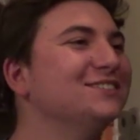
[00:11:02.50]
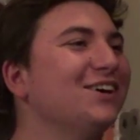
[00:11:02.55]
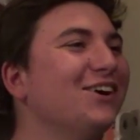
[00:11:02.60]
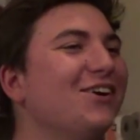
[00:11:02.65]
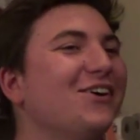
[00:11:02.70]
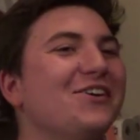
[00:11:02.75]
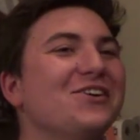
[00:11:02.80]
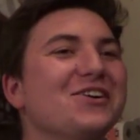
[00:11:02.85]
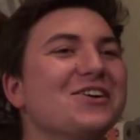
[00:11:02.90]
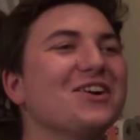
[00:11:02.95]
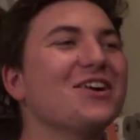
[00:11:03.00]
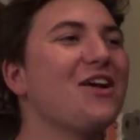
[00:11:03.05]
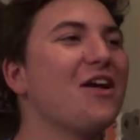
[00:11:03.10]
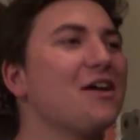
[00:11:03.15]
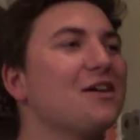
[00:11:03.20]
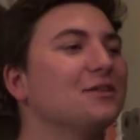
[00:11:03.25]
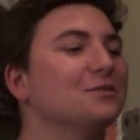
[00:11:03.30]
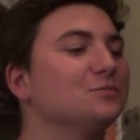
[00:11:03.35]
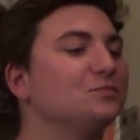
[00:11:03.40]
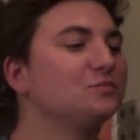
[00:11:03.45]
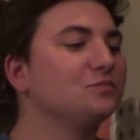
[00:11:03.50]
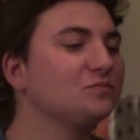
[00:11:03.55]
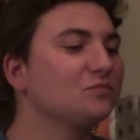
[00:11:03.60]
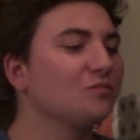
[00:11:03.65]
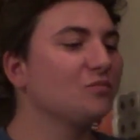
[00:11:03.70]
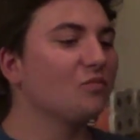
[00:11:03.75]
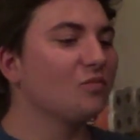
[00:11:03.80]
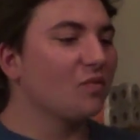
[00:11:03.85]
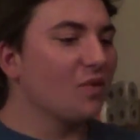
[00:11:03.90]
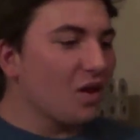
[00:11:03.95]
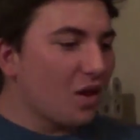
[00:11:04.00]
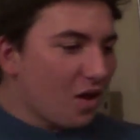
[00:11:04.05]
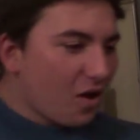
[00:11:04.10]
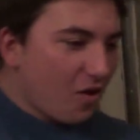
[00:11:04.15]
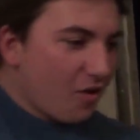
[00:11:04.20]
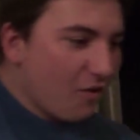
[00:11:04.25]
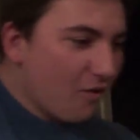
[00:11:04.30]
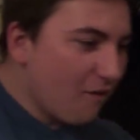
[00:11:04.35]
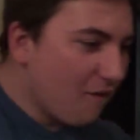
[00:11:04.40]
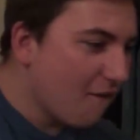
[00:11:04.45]
yeah. Alright, flip for me.
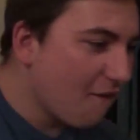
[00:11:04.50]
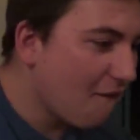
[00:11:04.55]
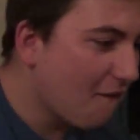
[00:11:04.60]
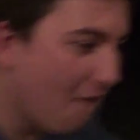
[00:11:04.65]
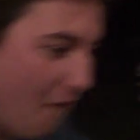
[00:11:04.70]
We scared him.